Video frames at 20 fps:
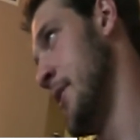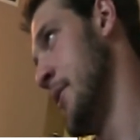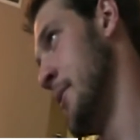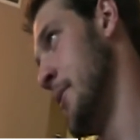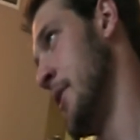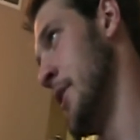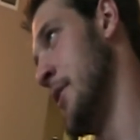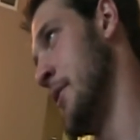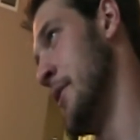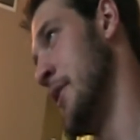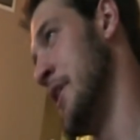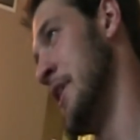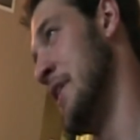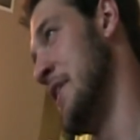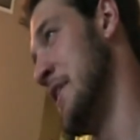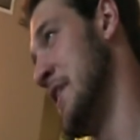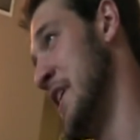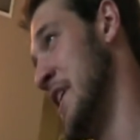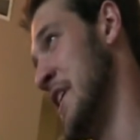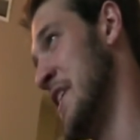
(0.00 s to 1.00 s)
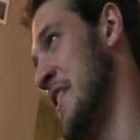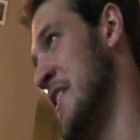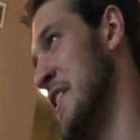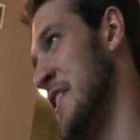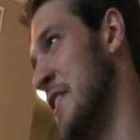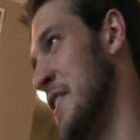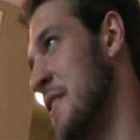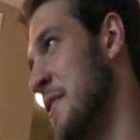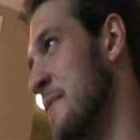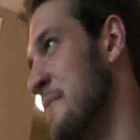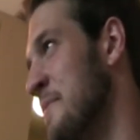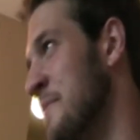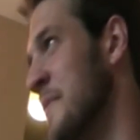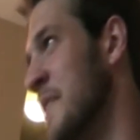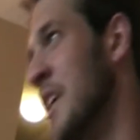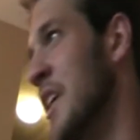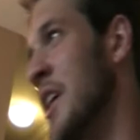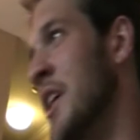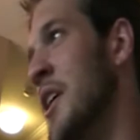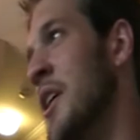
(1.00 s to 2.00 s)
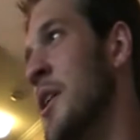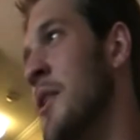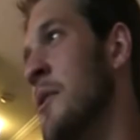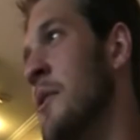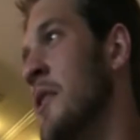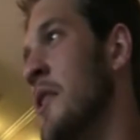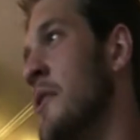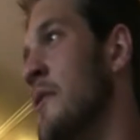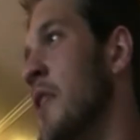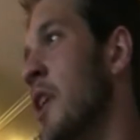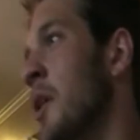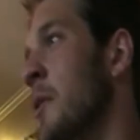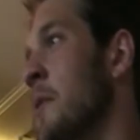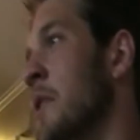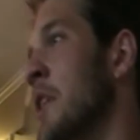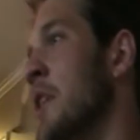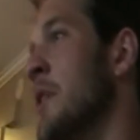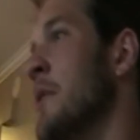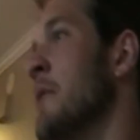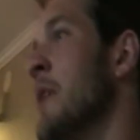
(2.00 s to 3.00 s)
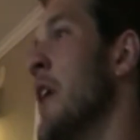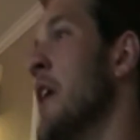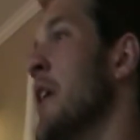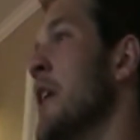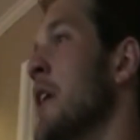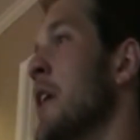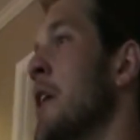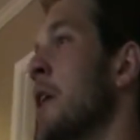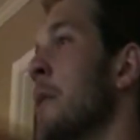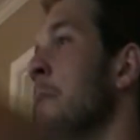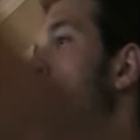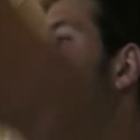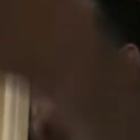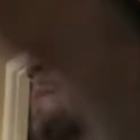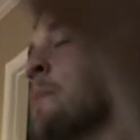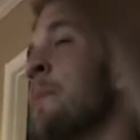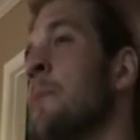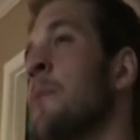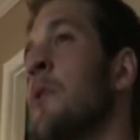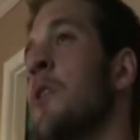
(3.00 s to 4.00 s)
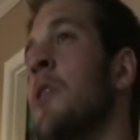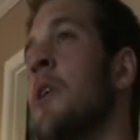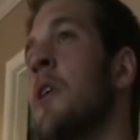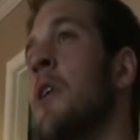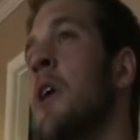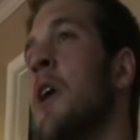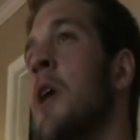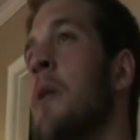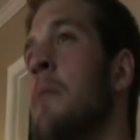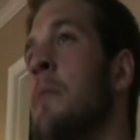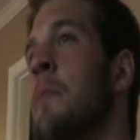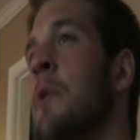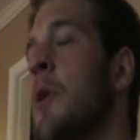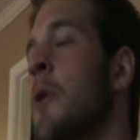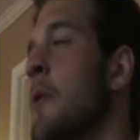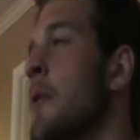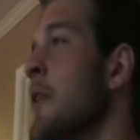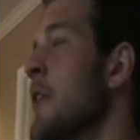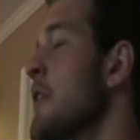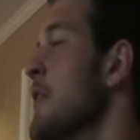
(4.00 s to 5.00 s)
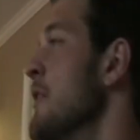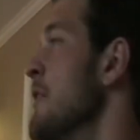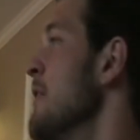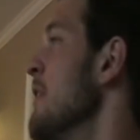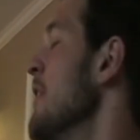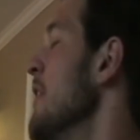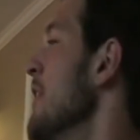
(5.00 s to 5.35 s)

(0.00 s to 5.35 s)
We don't need Texas. We have all we need right here, within our borders.